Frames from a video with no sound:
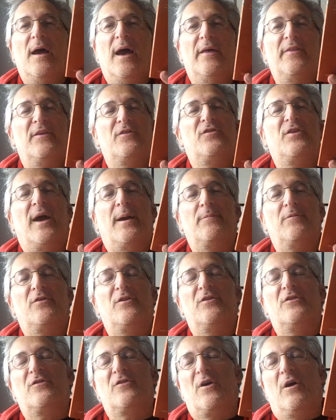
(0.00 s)
And the
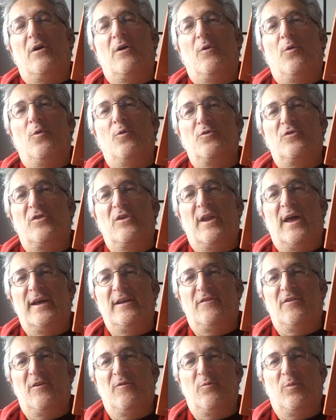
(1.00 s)
chapters are
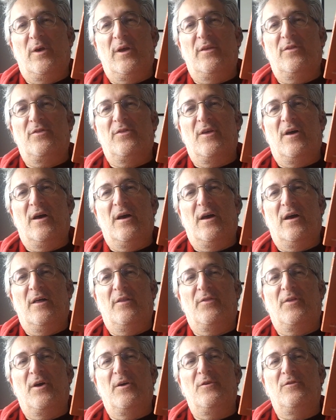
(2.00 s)
alternated with
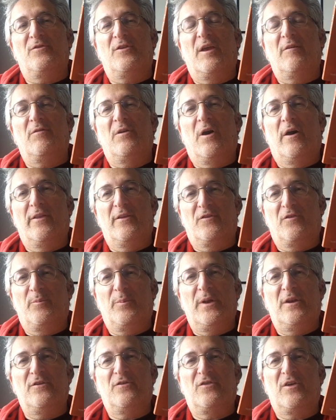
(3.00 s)
uh, those given either to
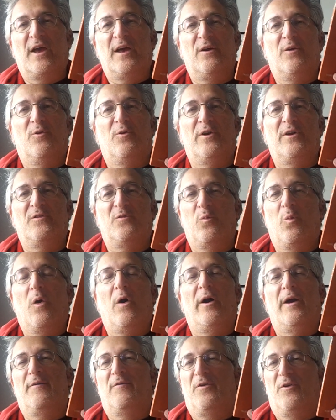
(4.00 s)
Pinochet or his
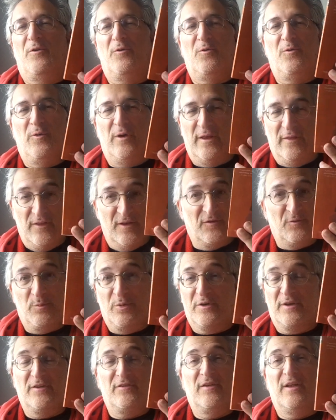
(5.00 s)
wife, who in this
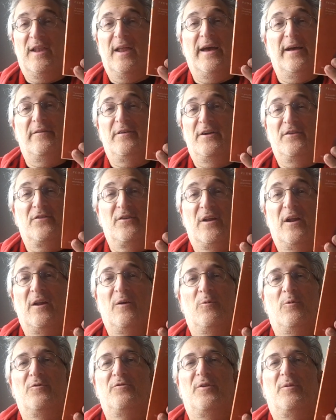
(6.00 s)
book is hilarious. I don't
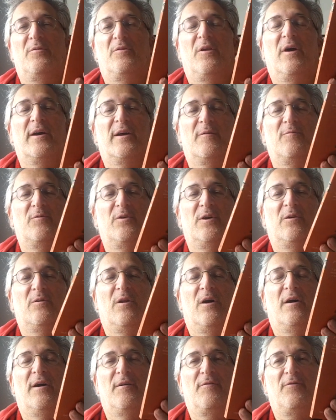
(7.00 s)
know what she was like in real
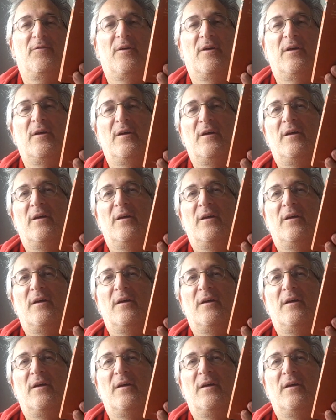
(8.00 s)
life.